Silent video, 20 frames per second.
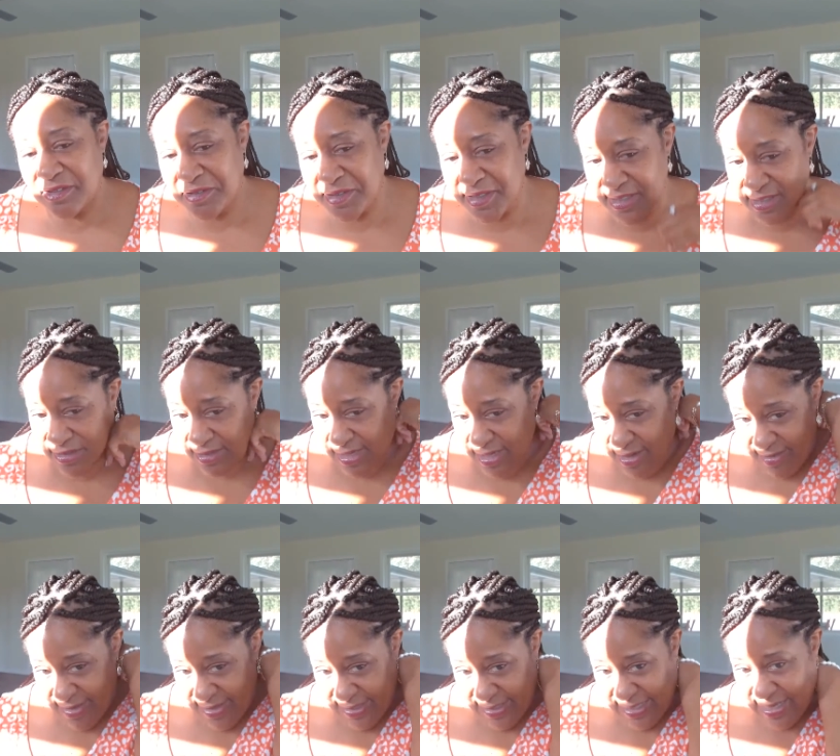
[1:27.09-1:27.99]
Crystal
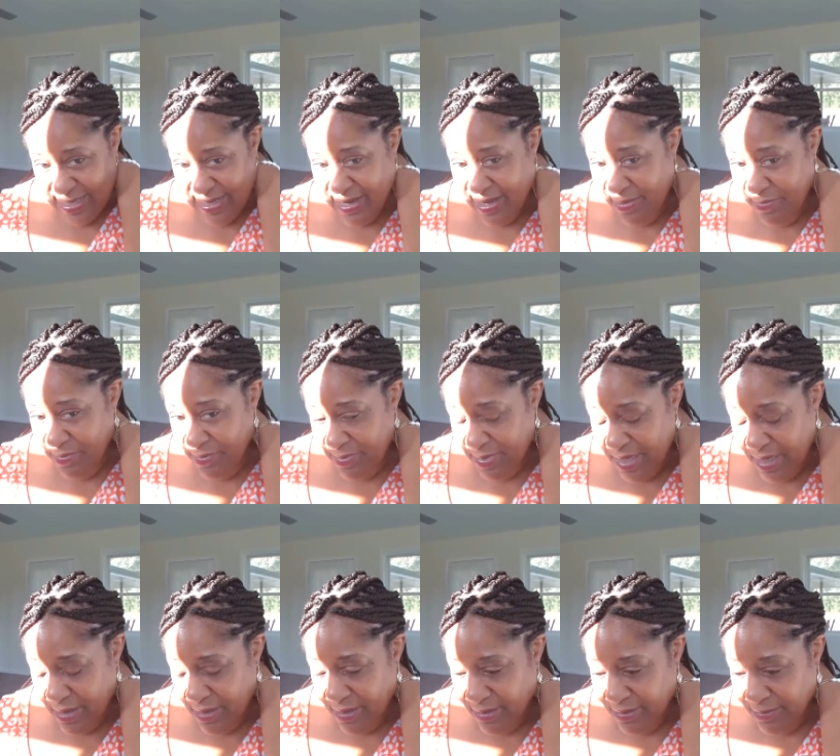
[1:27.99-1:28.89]
Harris, and
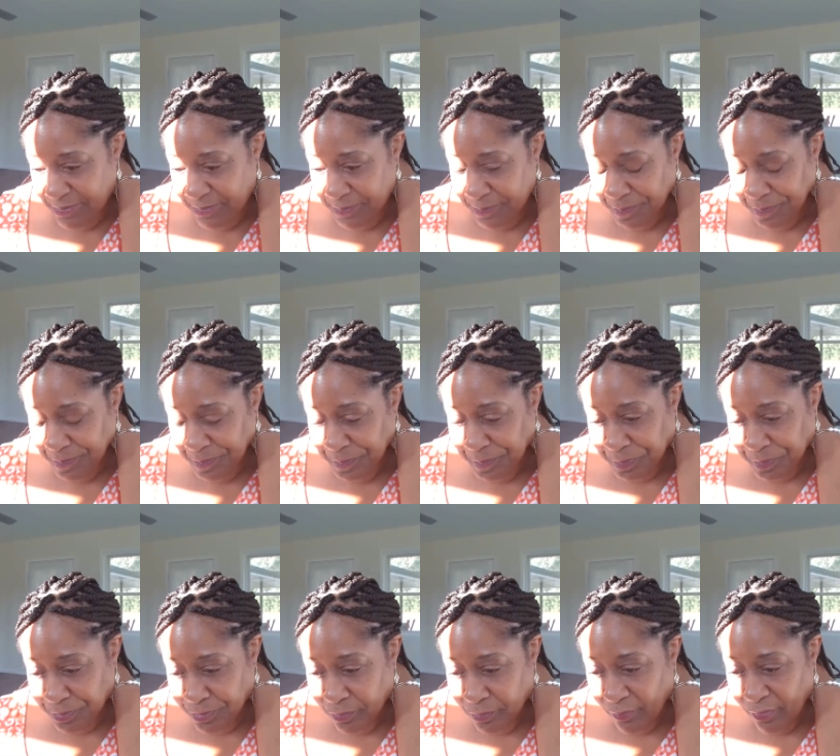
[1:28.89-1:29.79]
I'm
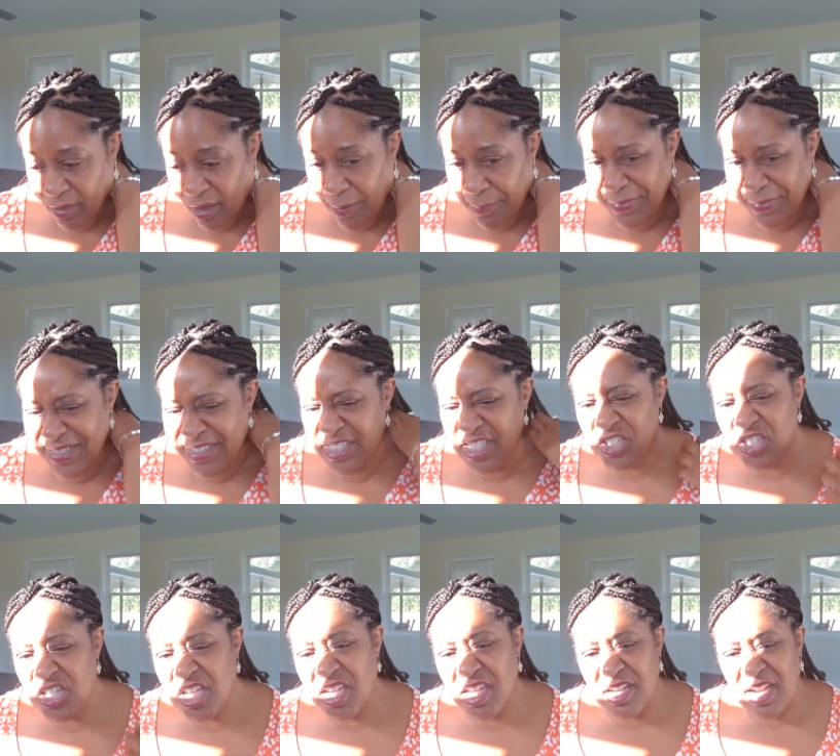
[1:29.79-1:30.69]
been
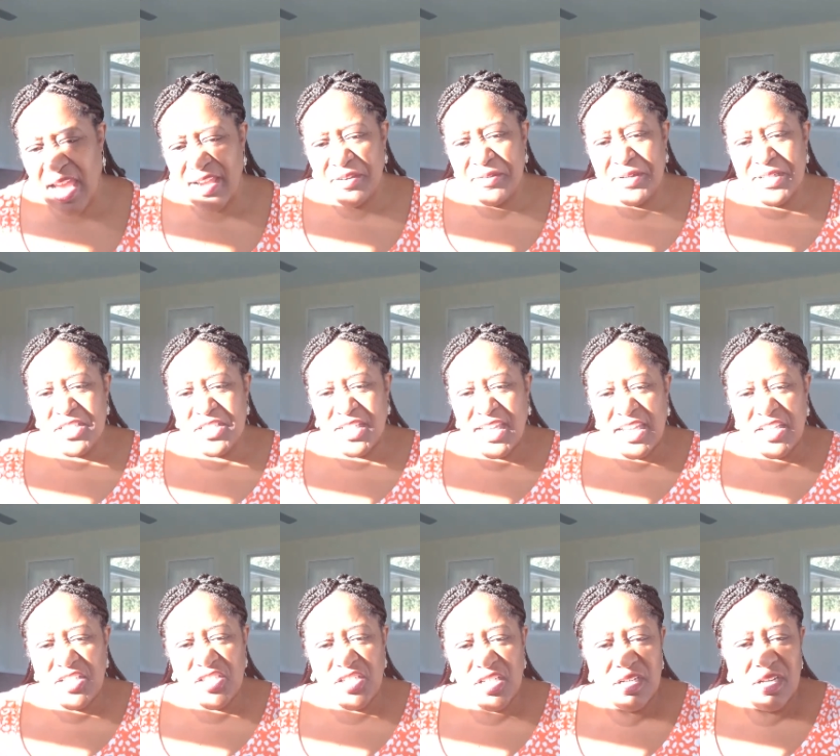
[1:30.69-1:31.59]
teaching in higher
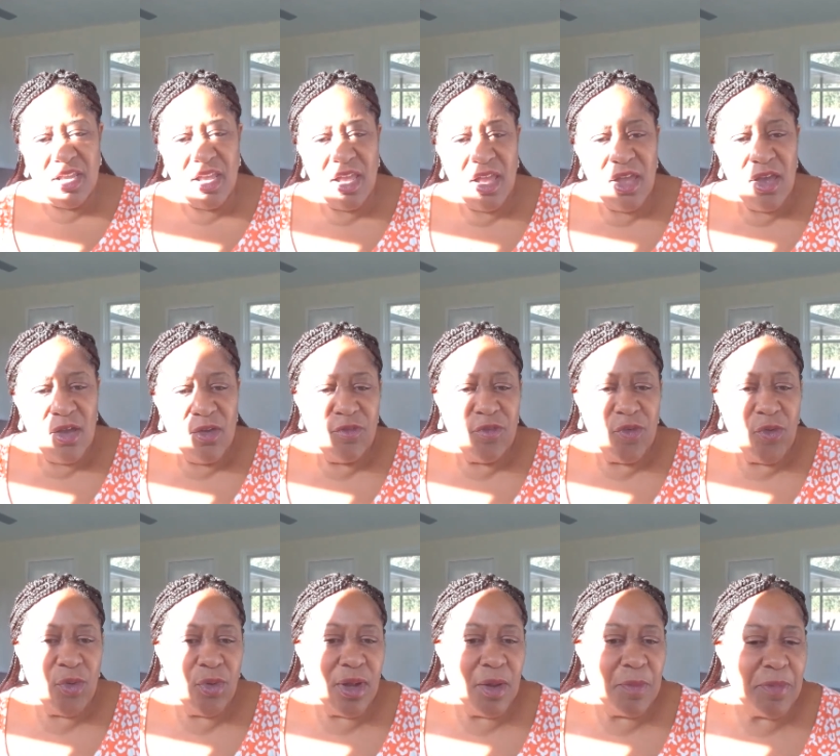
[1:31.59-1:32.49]
education
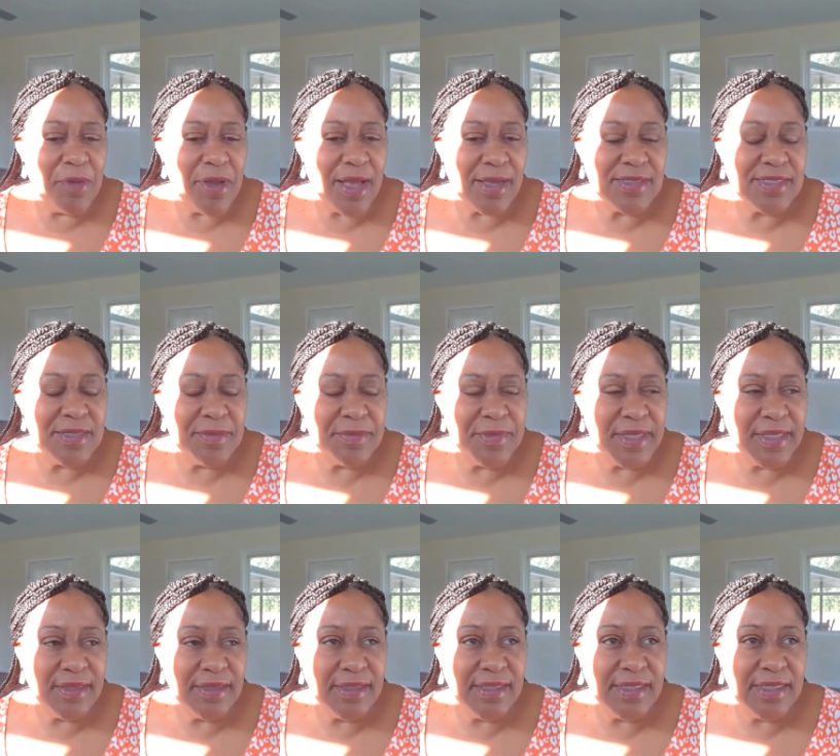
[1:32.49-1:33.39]
for
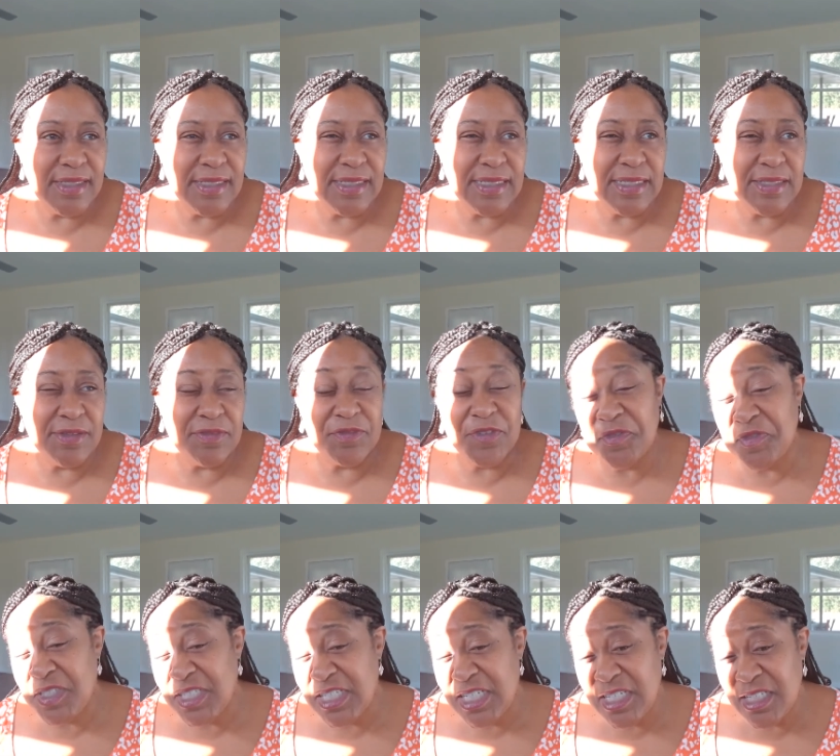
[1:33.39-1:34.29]
approximately
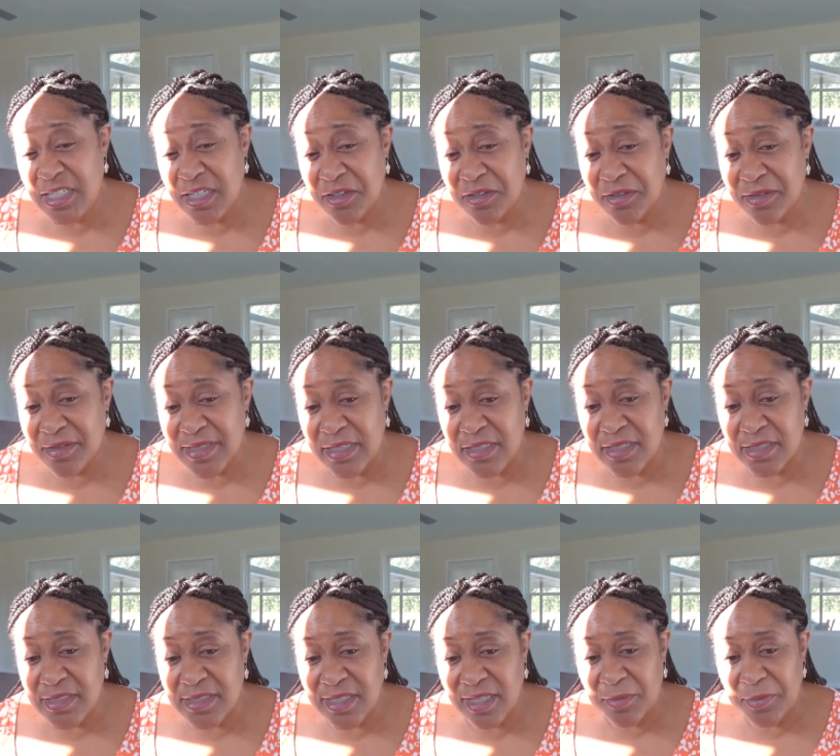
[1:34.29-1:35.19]
15 years. I
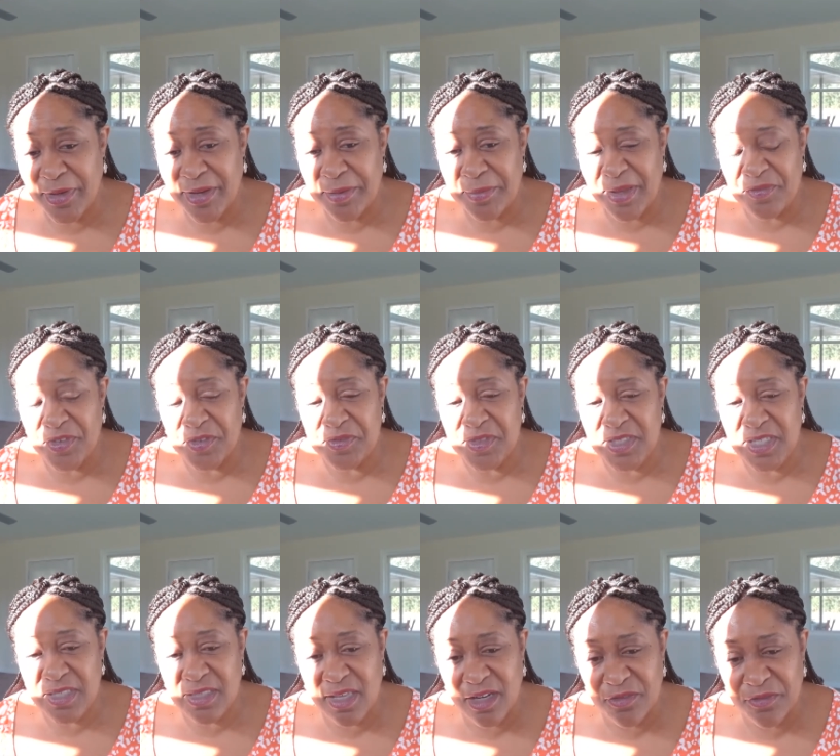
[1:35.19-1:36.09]
just celebrated my
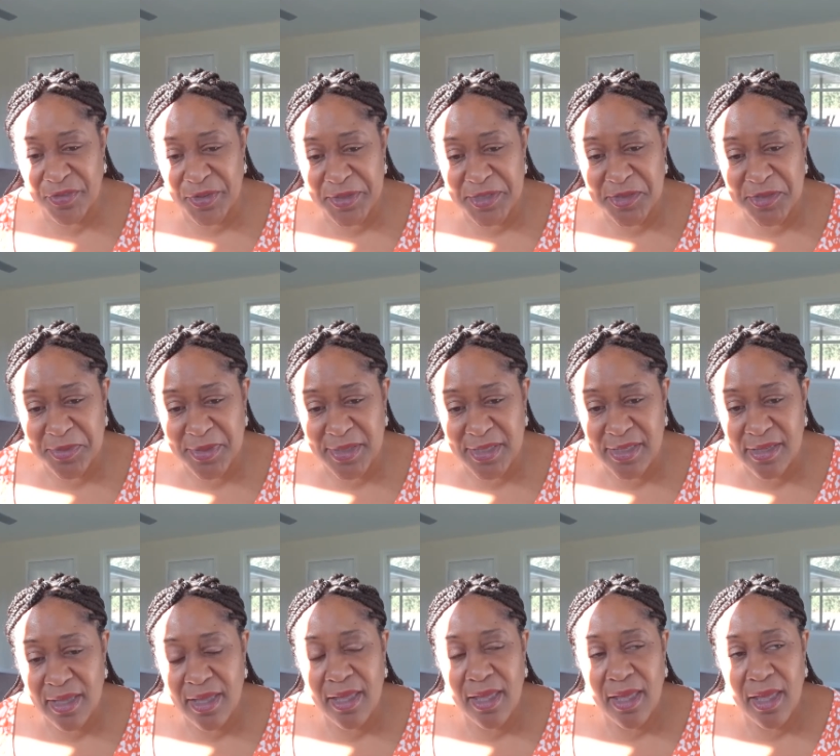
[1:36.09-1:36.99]
15th anniversary
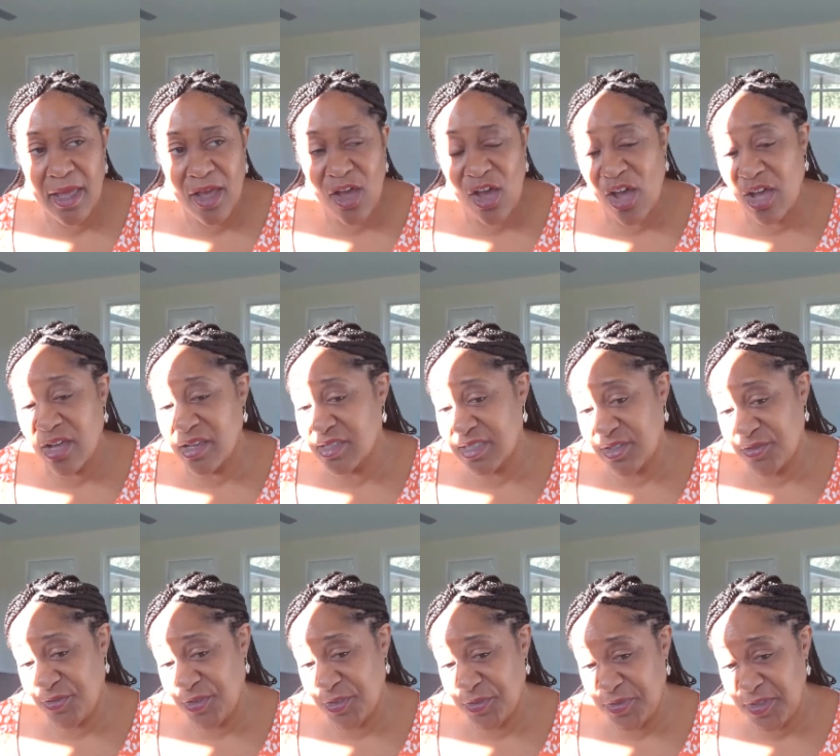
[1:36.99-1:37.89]
August the
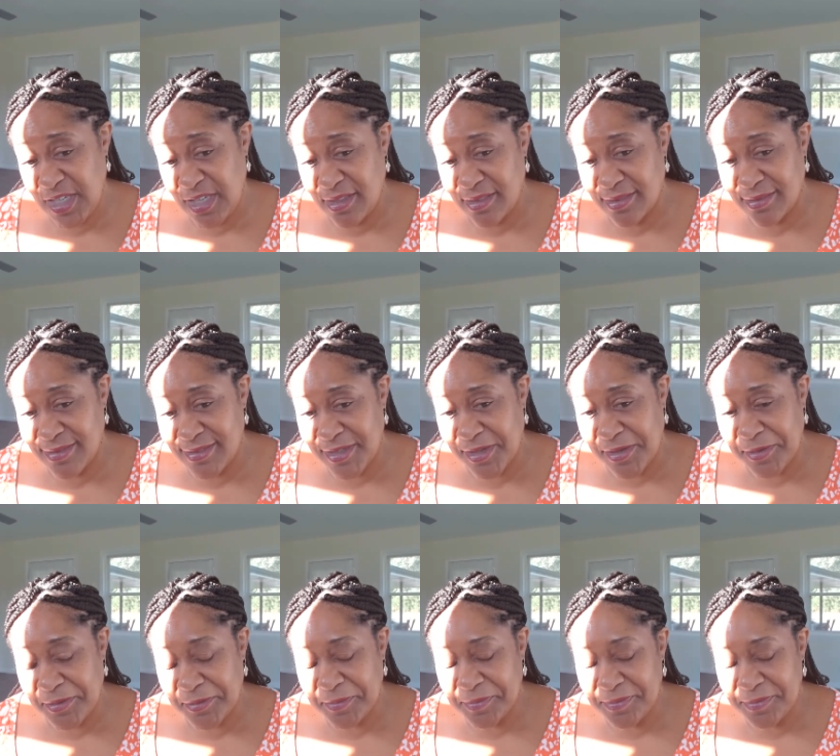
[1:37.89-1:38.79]
15th,
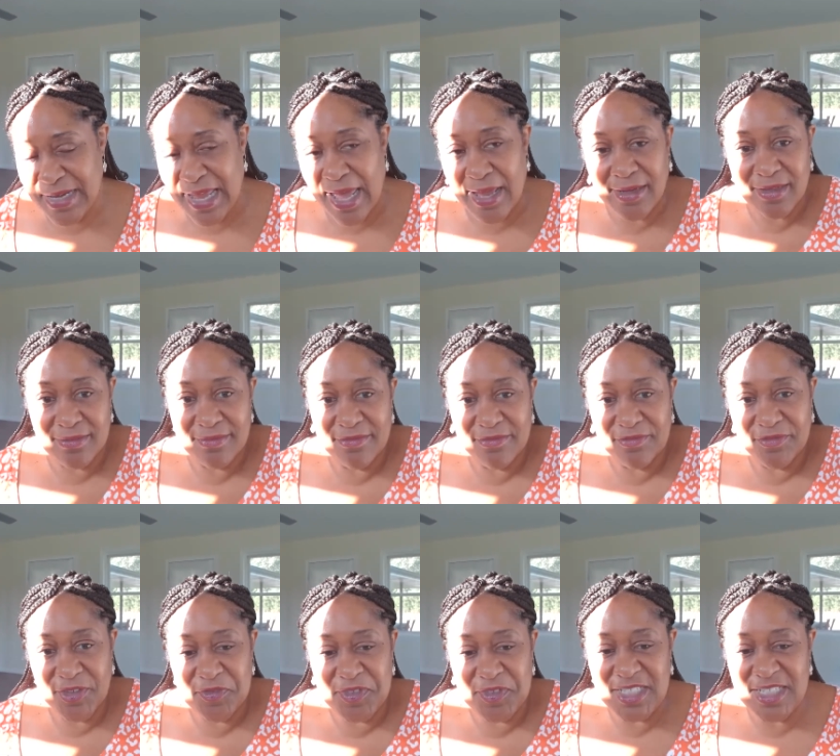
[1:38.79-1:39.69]
so not
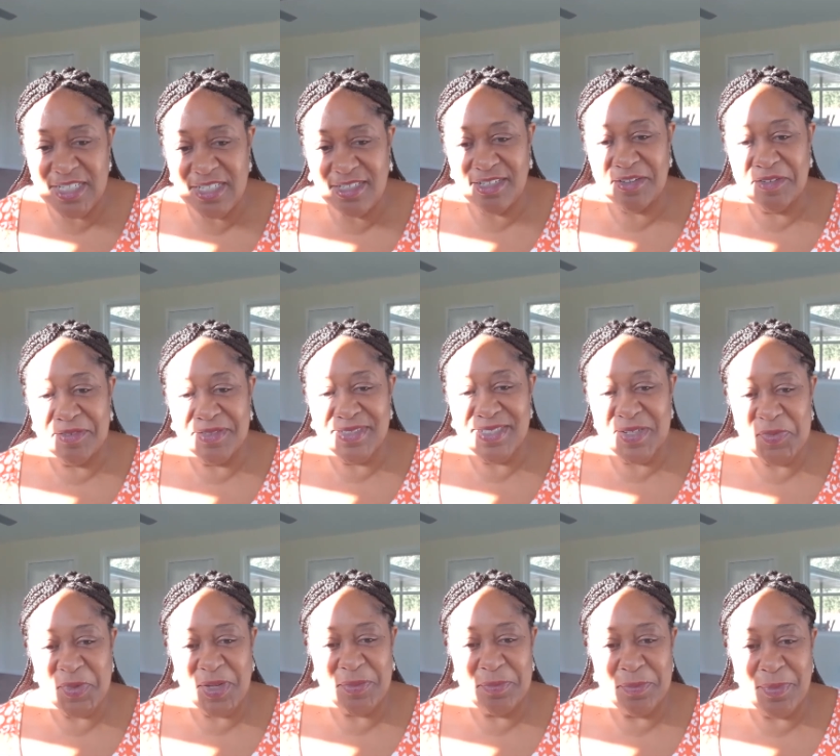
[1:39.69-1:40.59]
15 years in
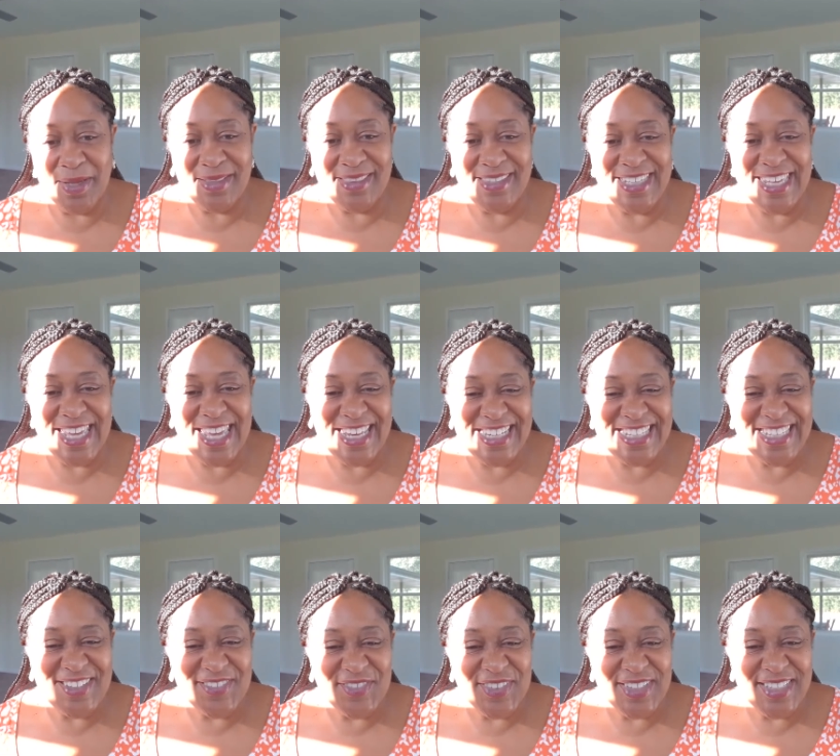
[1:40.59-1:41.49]
1 month yet
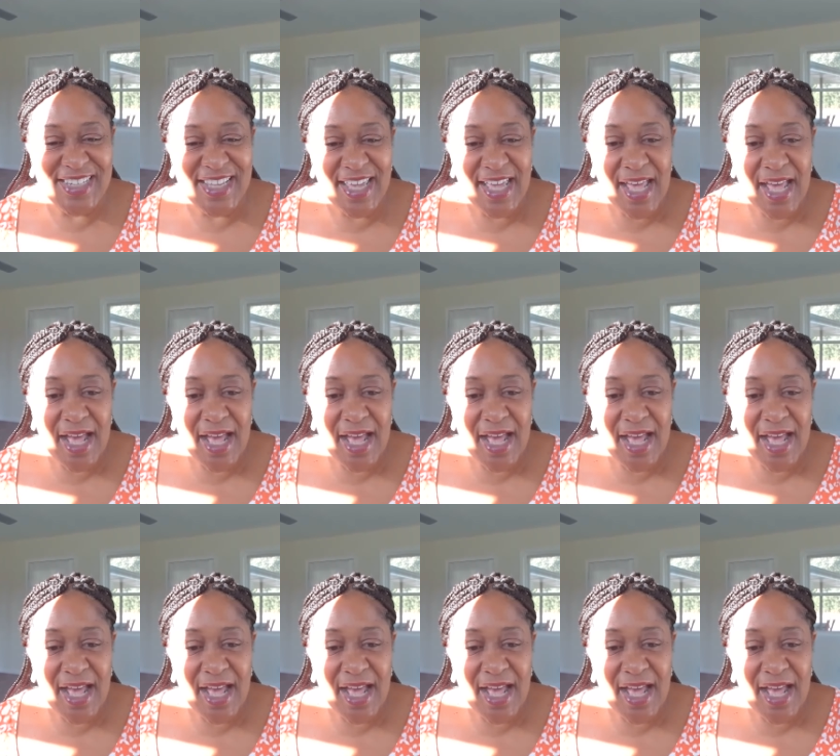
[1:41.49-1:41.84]
even.